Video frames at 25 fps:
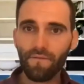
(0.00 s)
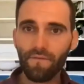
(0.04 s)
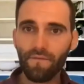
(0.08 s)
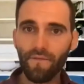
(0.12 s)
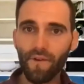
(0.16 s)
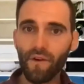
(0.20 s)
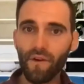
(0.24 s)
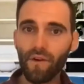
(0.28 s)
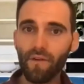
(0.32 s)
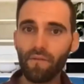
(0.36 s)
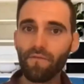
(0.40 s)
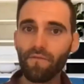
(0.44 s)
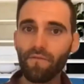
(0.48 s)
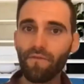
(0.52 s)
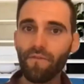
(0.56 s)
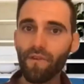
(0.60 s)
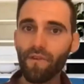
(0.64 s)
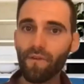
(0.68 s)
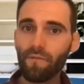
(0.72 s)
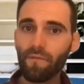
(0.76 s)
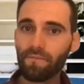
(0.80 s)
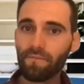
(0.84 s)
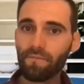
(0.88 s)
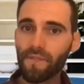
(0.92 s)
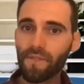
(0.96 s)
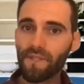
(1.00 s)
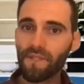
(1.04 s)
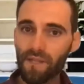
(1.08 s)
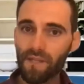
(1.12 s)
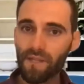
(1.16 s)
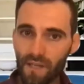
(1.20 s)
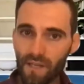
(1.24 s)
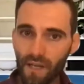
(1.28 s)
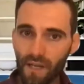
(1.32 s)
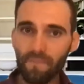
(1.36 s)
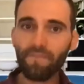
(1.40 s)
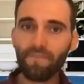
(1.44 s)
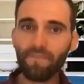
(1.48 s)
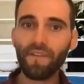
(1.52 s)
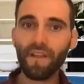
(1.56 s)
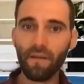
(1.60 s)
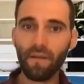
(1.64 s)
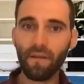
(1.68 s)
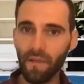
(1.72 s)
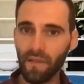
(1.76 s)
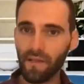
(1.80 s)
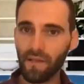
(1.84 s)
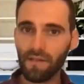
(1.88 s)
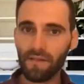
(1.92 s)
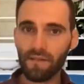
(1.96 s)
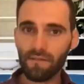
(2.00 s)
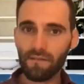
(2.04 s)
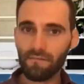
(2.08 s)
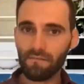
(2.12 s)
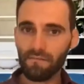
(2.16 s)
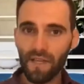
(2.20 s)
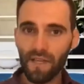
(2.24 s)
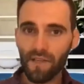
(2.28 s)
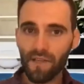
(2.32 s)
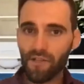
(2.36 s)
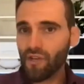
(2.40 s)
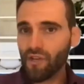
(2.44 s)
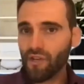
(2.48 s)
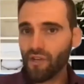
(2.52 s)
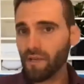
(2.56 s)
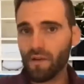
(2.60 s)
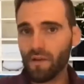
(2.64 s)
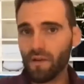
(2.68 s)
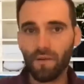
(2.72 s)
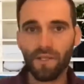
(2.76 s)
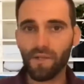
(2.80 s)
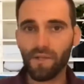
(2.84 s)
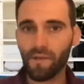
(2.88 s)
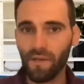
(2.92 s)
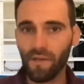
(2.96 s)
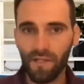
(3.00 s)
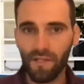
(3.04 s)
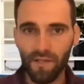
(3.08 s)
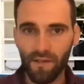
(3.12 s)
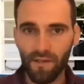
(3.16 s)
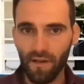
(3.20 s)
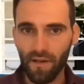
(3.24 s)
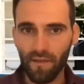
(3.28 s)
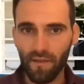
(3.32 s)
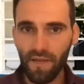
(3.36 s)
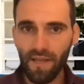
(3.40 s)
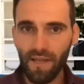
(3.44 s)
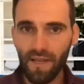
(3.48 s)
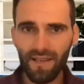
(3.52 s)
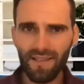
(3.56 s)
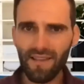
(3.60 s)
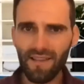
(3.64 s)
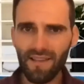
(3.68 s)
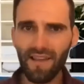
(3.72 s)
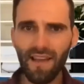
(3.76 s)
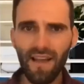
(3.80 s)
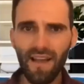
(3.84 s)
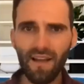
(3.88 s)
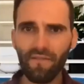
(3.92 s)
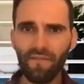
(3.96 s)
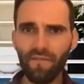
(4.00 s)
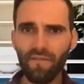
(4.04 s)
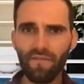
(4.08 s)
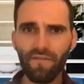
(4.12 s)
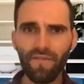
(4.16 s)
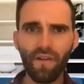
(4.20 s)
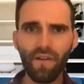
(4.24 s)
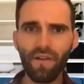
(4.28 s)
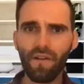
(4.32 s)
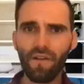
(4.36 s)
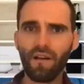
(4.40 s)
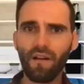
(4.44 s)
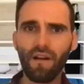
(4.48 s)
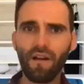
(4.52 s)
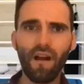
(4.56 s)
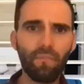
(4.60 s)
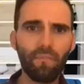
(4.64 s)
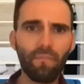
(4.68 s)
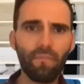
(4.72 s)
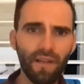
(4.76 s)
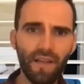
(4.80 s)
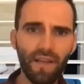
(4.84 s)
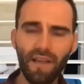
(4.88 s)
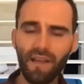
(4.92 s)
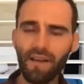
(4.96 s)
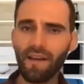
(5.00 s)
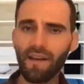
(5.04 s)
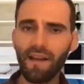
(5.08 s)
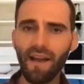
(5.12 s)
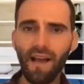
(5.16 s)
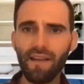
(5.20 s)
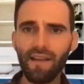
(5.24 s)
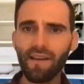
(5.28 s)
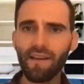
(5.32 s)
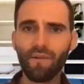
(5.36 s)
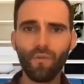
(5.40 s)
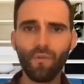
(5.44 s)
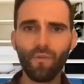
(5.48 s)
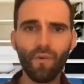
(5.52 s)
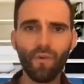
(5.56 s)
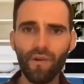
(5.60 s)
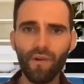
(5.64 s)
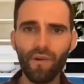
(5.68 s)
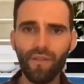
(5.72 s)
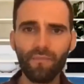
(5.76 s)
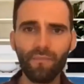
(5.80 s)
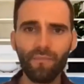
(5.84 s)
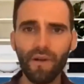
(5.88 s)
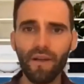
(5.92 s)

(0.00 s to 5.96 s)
For some families, they should be going to an attorney because they have a very complicated high net worth.